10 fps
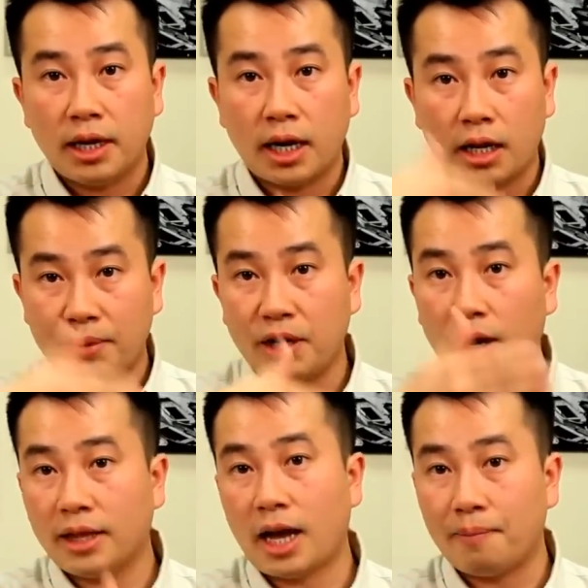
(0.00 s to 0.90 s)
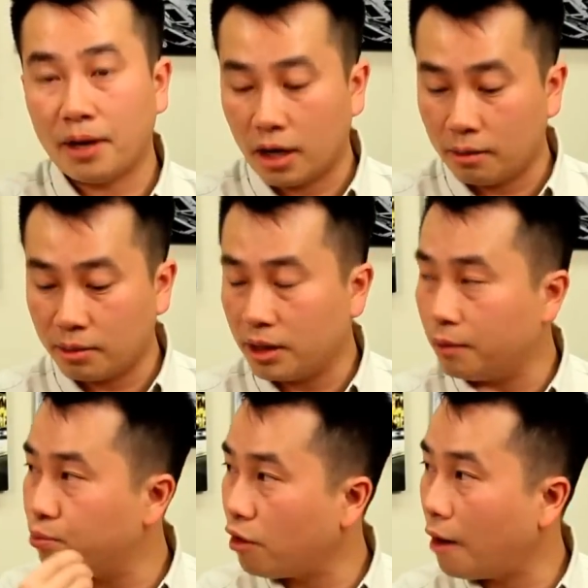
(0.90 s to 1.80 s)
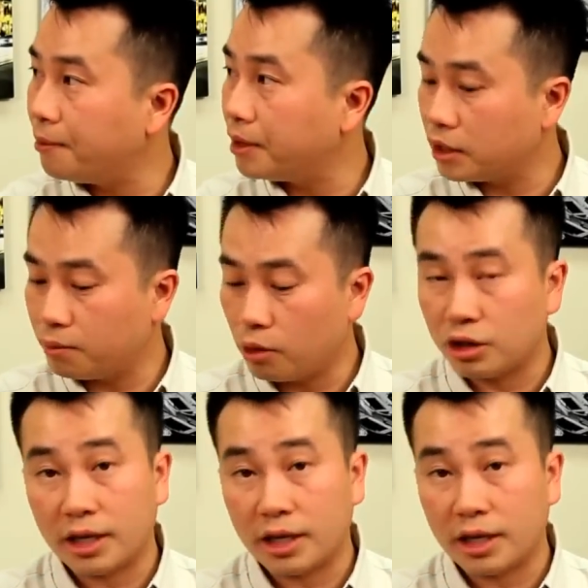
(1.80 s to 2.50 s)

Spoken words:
and then beyond that becomes the proper exposure.